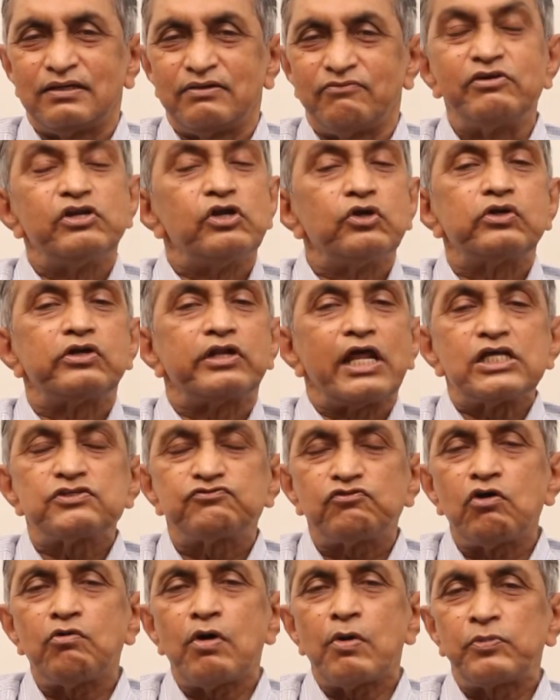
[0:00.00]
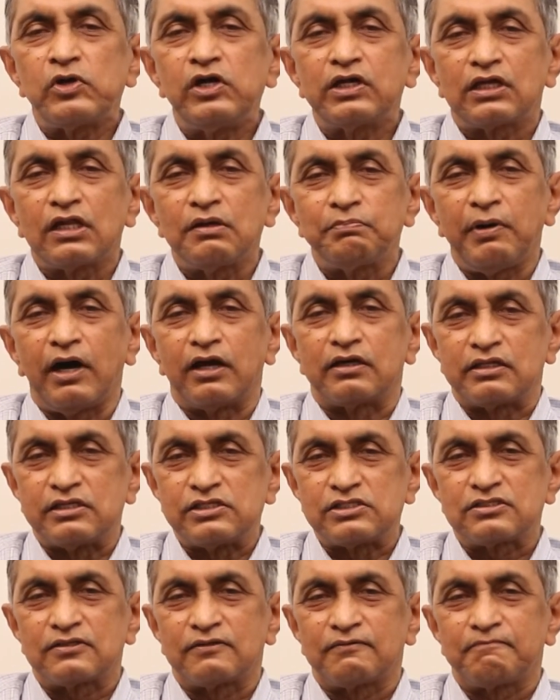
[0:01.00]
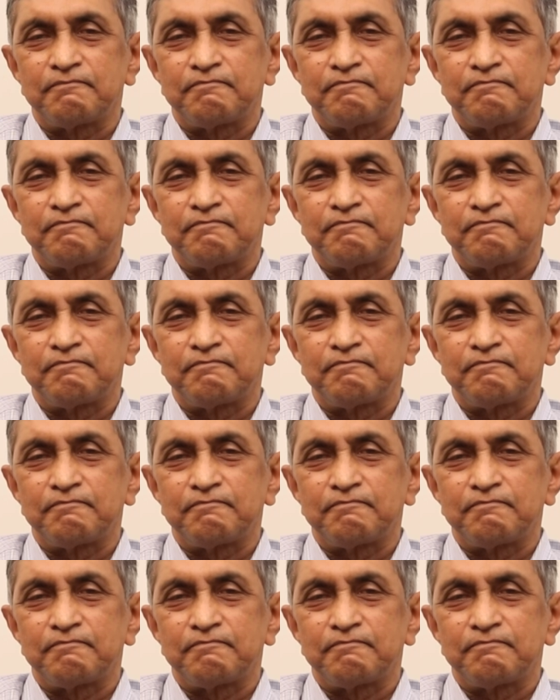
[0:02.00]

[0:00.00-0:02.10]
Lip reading: We need to transform our political parties.